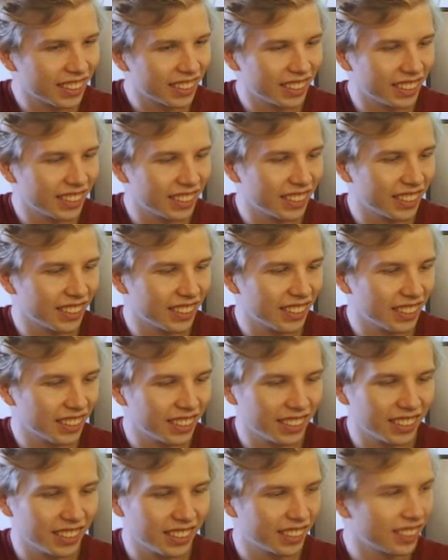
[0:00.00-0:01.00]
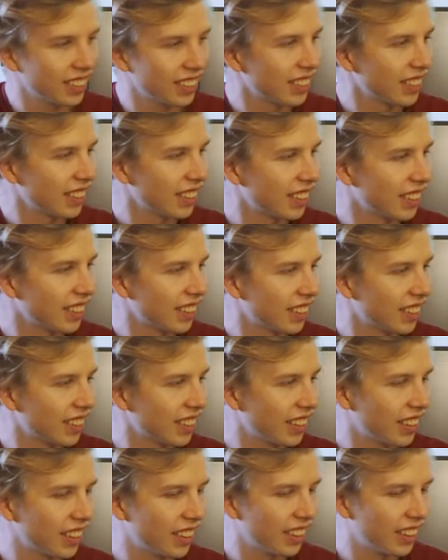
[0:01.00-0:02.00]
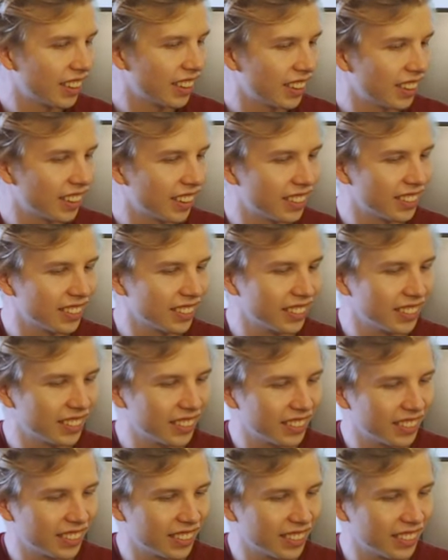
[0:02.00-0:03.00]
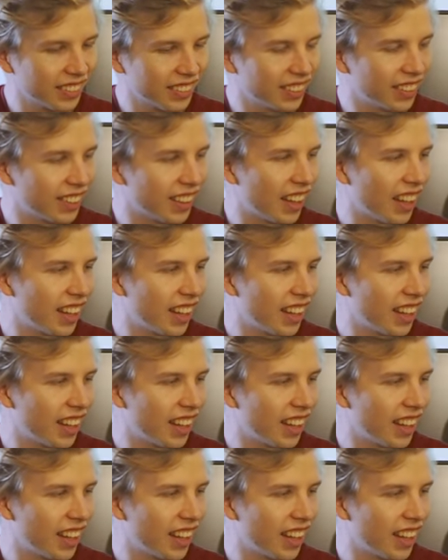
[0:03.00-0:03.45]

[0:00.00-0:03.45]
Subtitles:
[no speech]